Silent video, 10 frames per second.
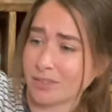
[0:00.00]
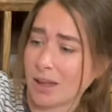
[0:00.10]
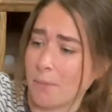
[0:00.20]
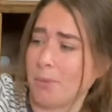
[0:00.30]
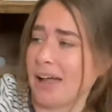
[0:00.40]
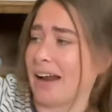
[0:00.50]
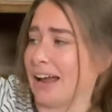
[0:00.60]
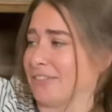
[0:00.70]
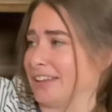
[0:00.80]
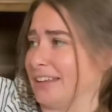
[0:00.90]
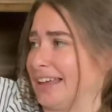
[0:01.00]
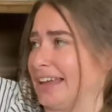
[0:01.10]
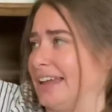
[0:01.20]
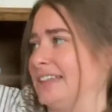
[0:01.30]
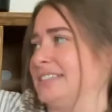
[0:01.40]
But I really like
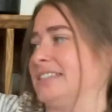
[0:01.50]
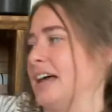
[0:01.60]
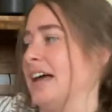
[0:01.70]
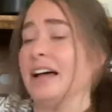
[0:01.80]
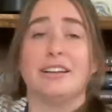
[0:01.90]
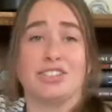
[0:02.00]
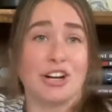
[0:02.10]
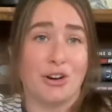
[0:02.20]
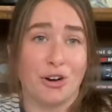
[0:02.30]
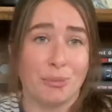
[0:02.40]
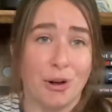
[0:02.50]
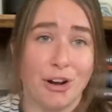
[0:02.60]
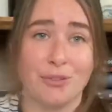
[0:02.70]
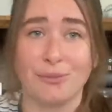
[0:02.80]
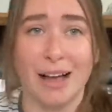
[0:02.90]
it. It's Junko
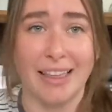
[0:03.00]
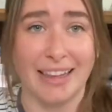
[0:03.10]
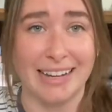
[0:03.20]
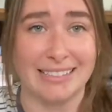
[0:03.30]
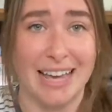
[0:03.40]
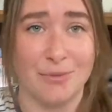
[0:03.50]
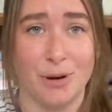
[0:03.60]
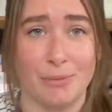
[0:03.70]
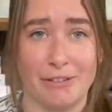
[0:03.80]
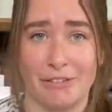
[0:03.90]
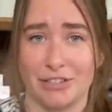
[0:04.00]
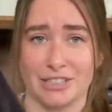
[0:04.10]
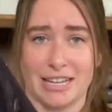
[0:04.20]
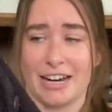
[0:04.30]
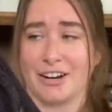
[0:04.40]
Okamoto, like I said, one of my favorite
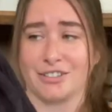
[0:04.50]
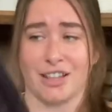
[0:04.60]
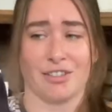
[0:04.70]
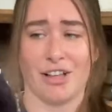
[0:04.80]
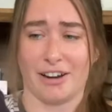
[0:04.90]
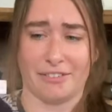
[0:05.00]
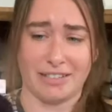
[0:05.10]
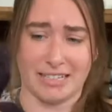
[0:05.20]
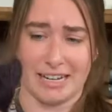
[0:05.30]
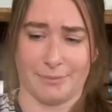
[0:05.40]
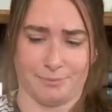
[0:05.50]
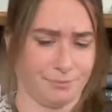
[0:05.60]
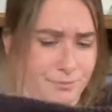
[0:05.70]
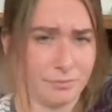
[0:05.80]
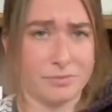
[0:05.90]
designers. A lot of fun to knit.
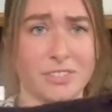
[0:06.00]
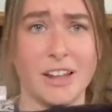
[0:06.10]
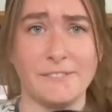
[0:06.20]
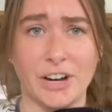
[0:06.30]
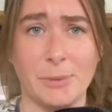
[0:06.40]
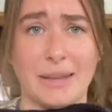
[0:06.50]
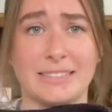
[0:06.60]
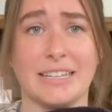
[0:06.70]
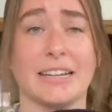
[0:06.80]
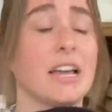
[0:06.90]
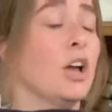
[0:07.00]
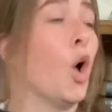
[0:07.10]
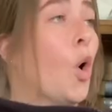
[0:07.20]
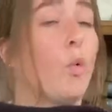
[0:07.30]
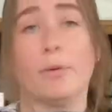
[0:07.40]
Very basic.
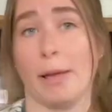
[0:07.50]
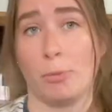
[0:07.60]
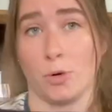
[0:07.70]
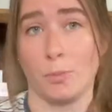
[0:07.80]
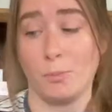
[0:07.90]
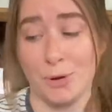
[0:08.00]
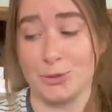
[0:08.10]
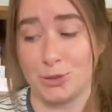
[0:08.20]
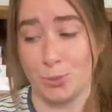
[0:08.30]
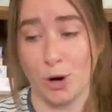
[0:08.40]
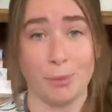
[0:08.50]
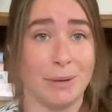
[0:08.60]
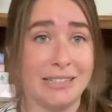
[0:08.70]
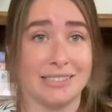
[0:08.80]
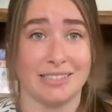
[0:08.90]
One of my most worn
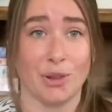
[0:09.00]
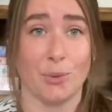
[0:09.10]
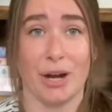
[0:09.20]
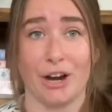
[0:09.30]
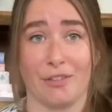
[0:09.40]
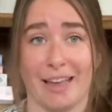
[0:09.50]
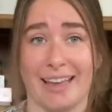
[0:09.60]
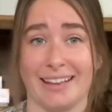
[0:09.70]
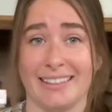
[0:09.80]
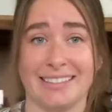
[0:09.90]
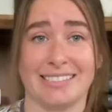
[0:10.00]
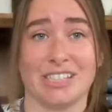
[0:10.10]
pieces in the winter. Like, this is